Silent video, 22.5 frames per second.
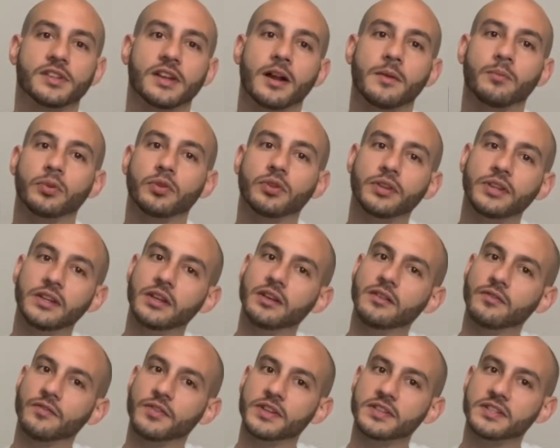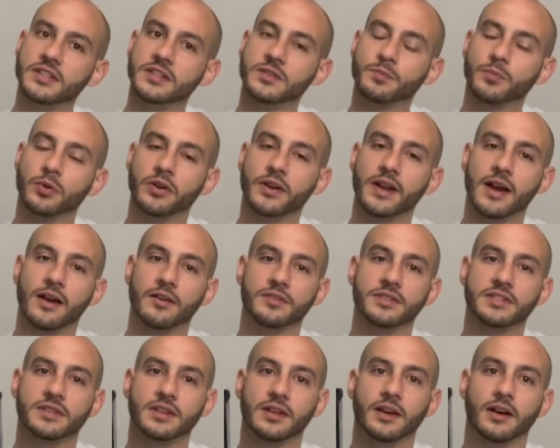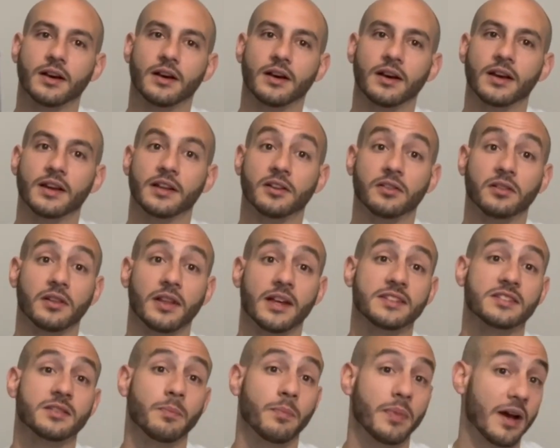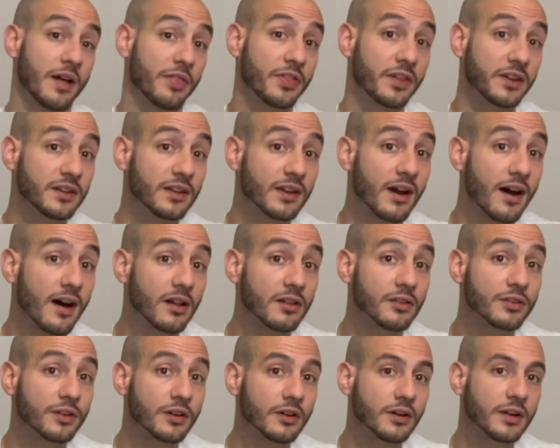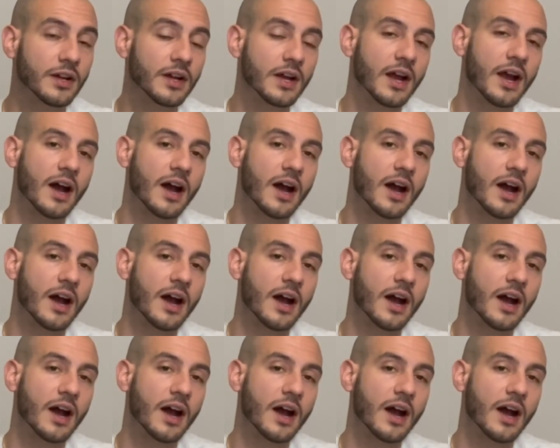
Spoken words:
And I believe this is pronounced an Elizabethan collar,